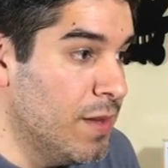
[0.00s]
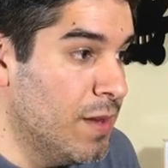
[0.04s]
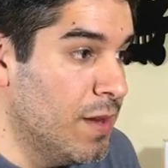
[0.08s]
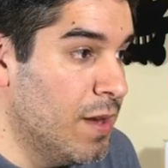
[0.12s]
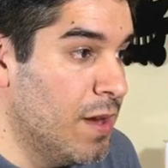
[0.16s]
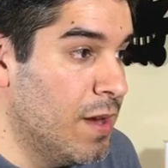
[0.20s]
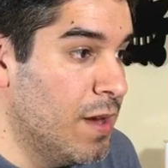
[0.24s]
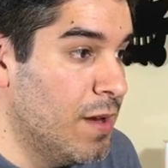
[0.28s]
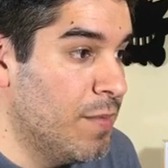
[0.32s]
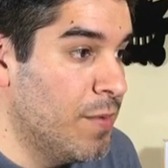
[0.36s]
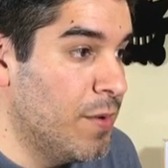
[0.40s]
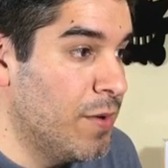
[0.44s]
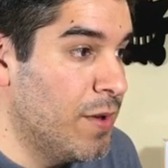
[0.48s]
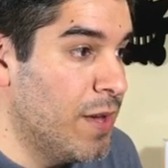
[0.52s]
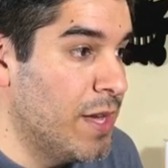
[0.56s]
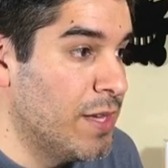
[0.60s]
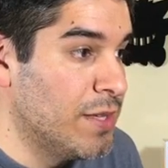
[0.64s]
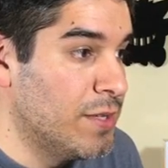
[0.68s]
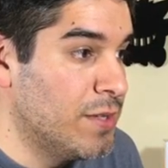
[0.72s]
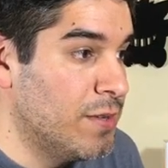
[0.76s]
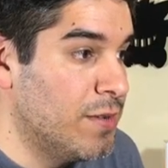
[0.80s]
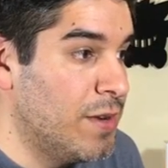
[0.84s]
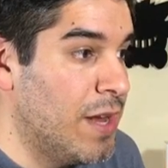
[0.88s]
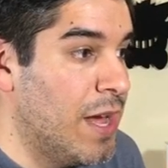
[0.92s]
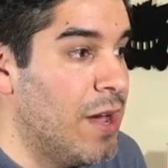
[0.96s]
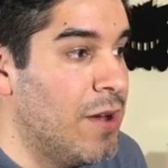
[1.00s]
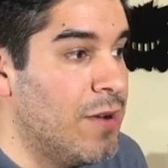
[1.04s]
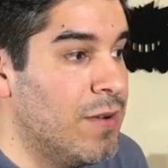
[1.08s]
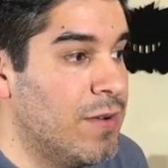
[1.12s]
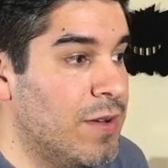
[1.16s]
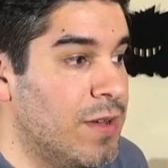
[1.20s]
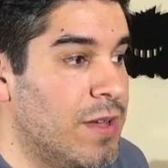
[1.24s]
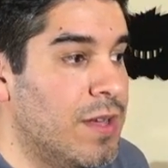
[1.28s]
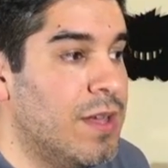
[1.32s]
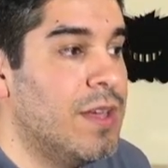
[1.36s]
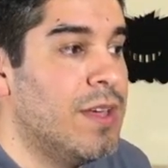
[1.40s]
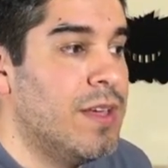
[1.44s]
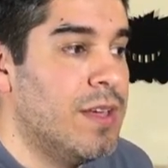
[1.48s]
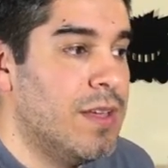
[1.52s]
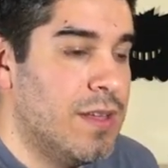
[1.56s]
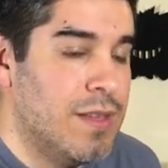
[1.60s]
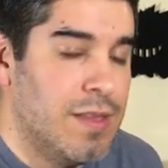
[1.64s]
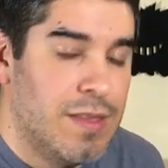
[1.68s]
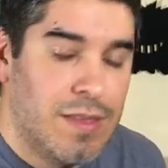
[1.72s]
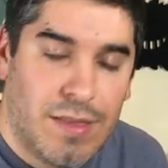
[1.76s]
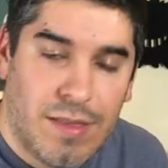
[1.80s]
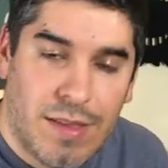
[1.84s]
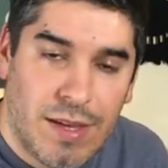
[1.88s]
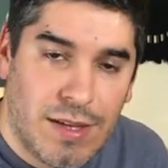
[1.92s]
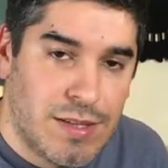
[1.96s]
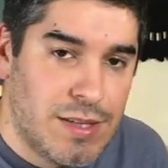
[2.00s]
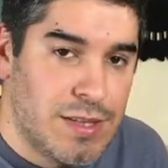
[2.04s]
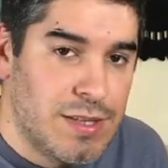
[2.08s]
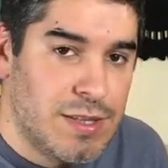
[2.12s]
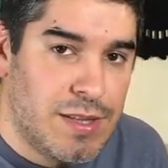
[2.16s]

Okay, so now this